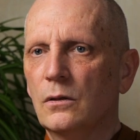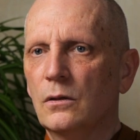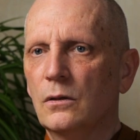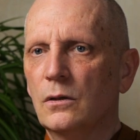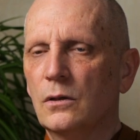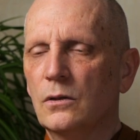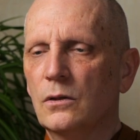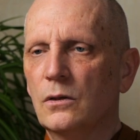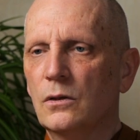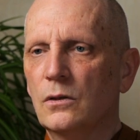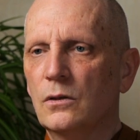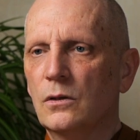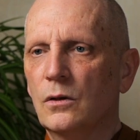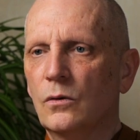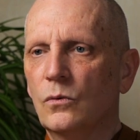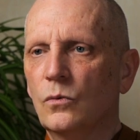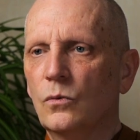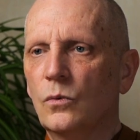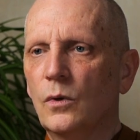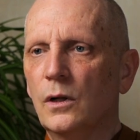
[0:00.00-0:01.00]
This is
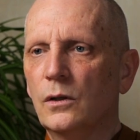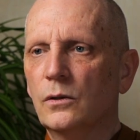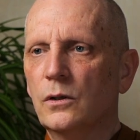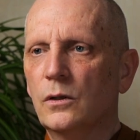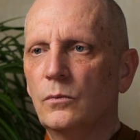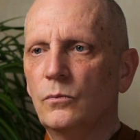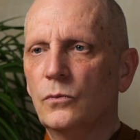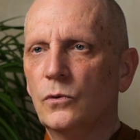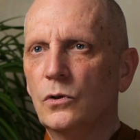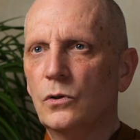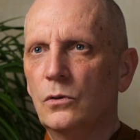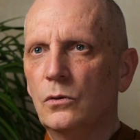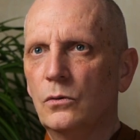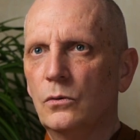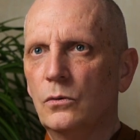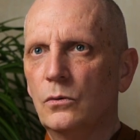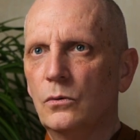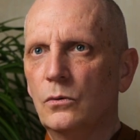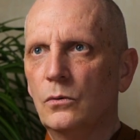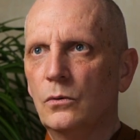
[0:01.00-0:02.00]
a welcome
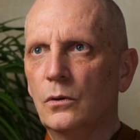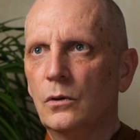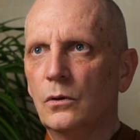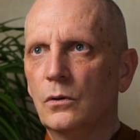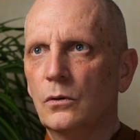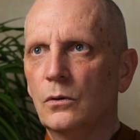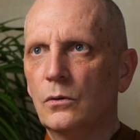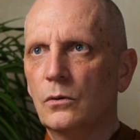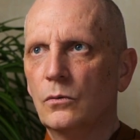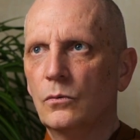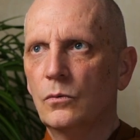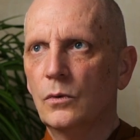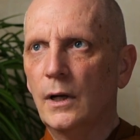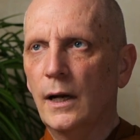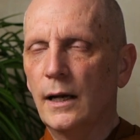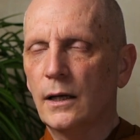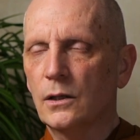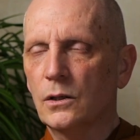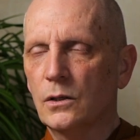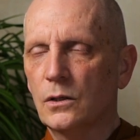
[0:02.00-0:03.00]
to
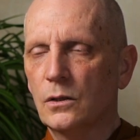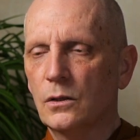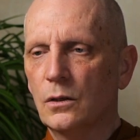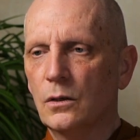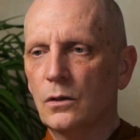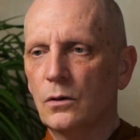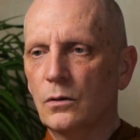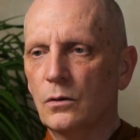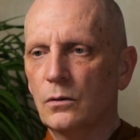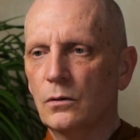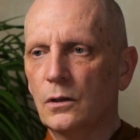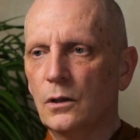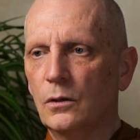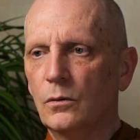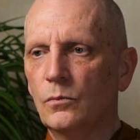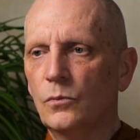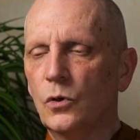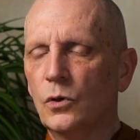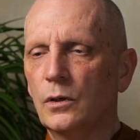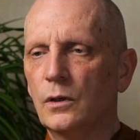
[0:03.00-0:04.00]
relax,
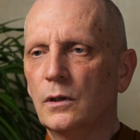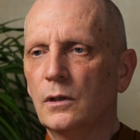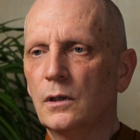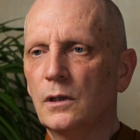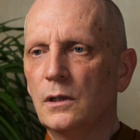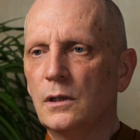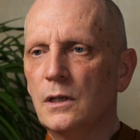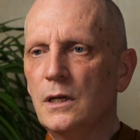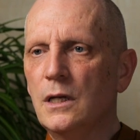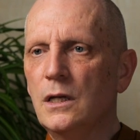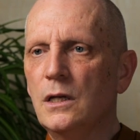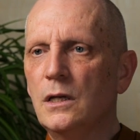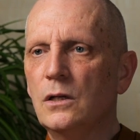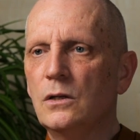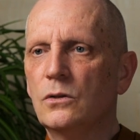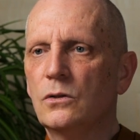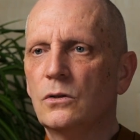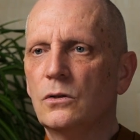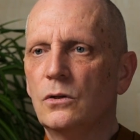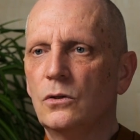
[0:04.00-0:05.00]
more
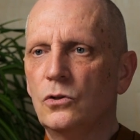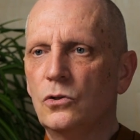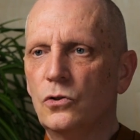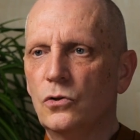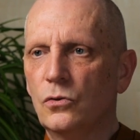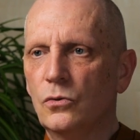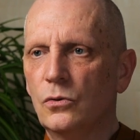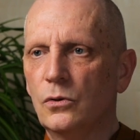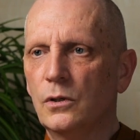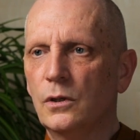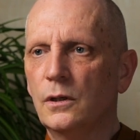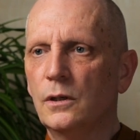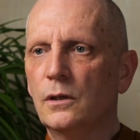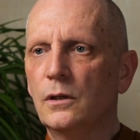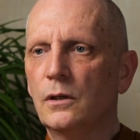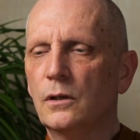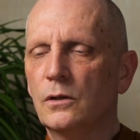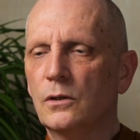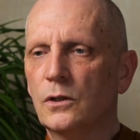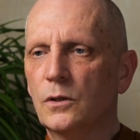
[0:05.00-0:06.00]
ease, joy,
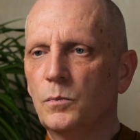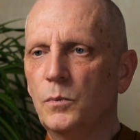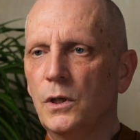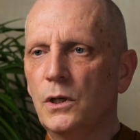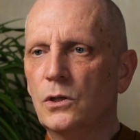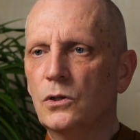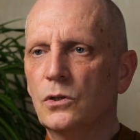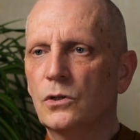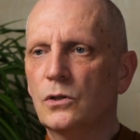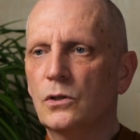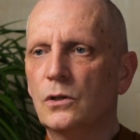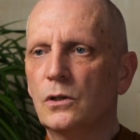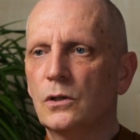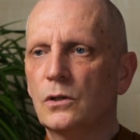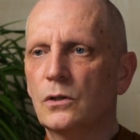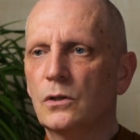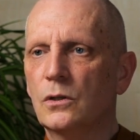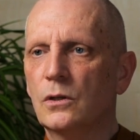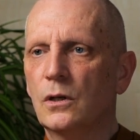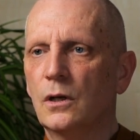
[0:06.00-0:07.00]

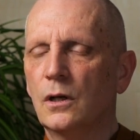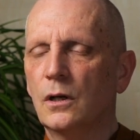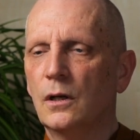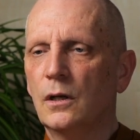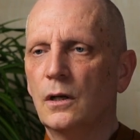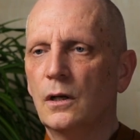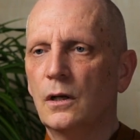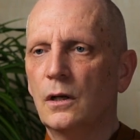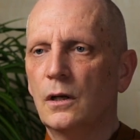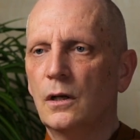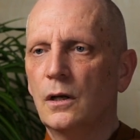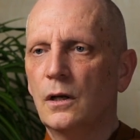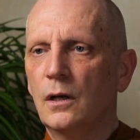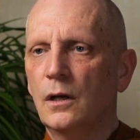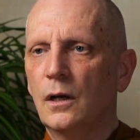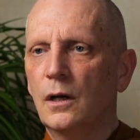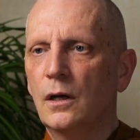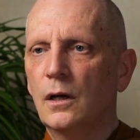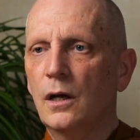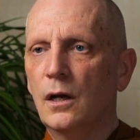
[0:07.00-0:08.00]
spaciousness,
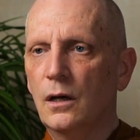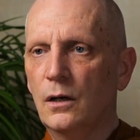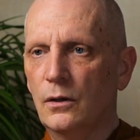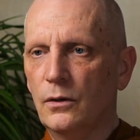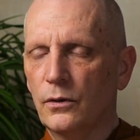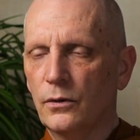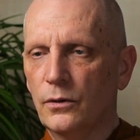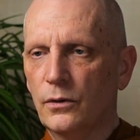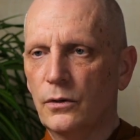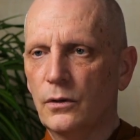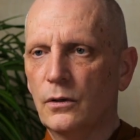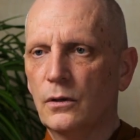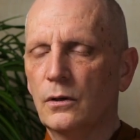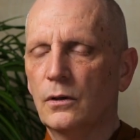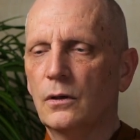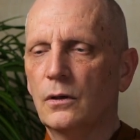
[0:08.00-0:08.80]
health,